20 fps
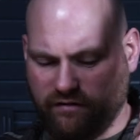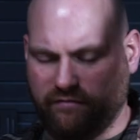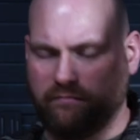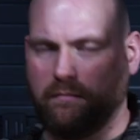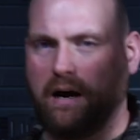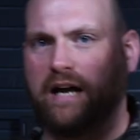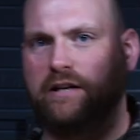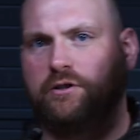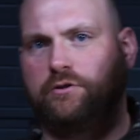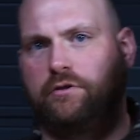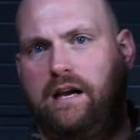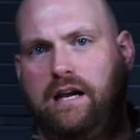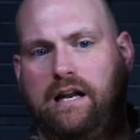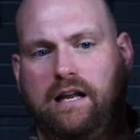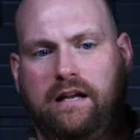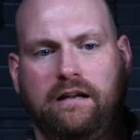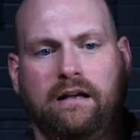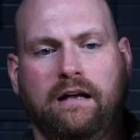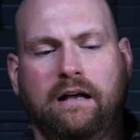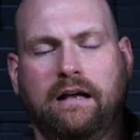of my
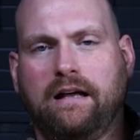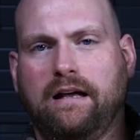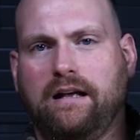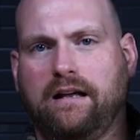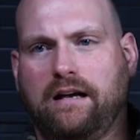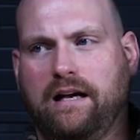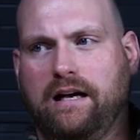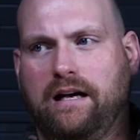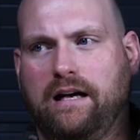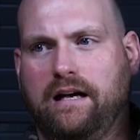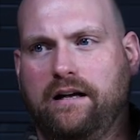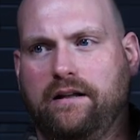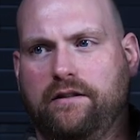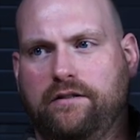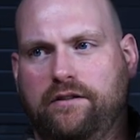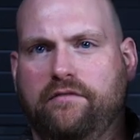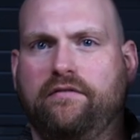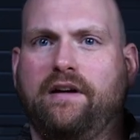training, the